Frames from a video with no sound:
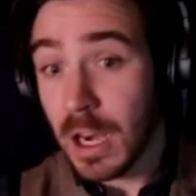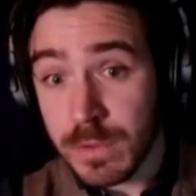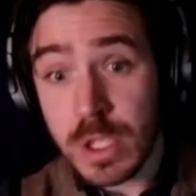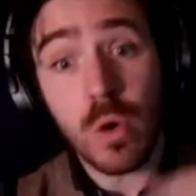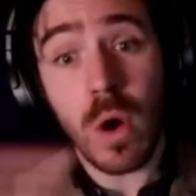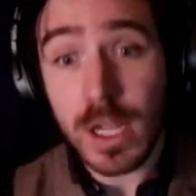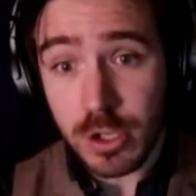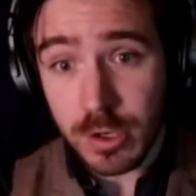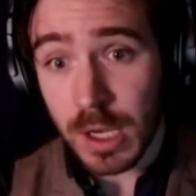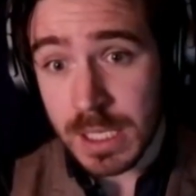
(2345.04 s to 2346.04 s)
out of
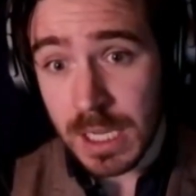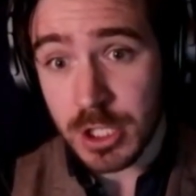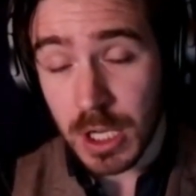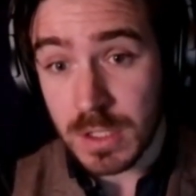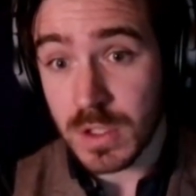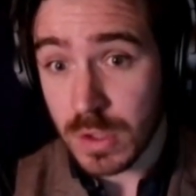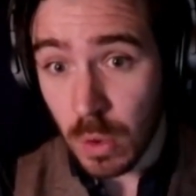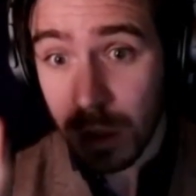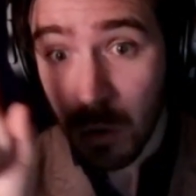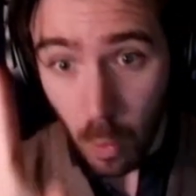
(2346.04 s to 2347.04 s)
200 auditions. There's
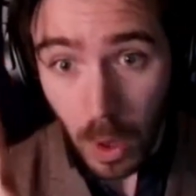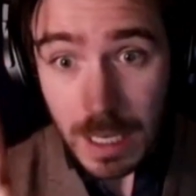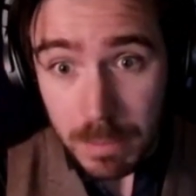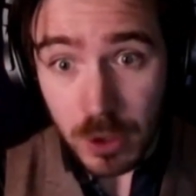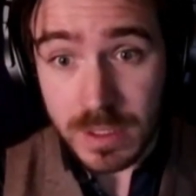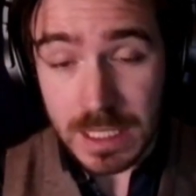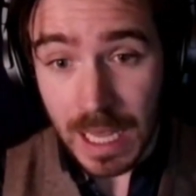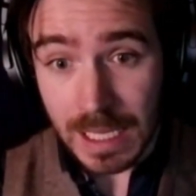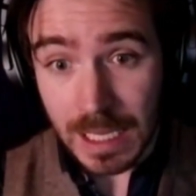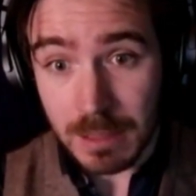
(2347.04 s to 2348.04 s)
only one person
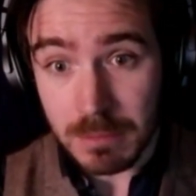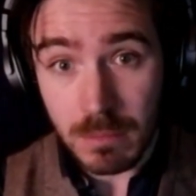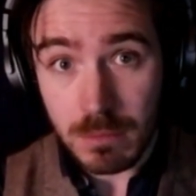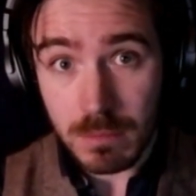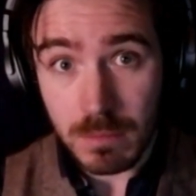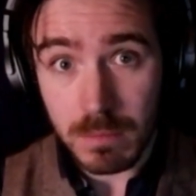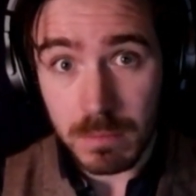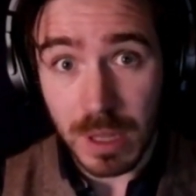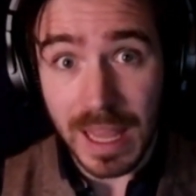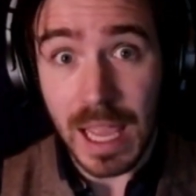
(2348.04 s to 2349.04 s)
that can
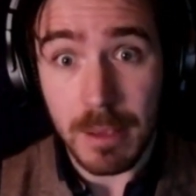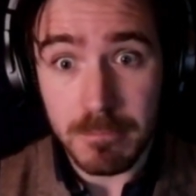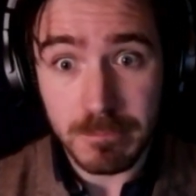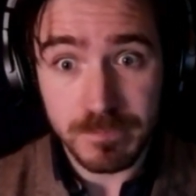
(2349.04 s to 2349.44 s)
play it.